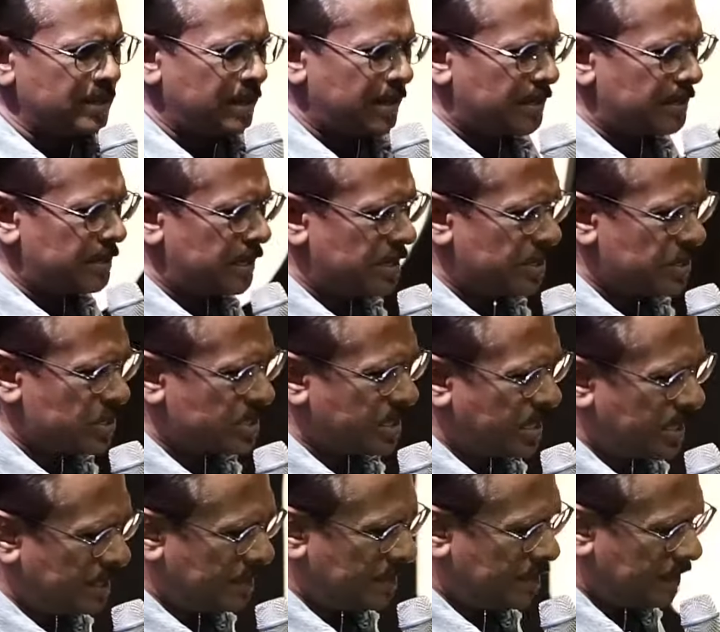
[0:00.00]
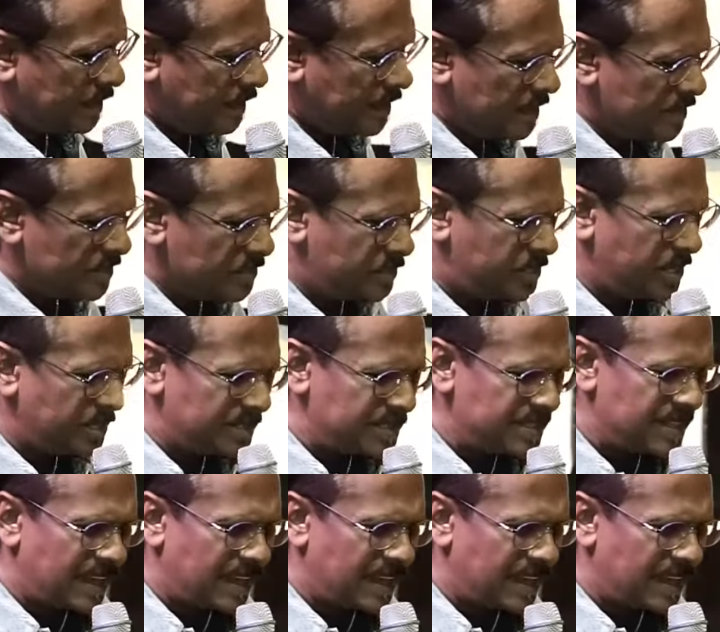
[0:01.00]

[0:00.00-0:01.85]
at her said, didn't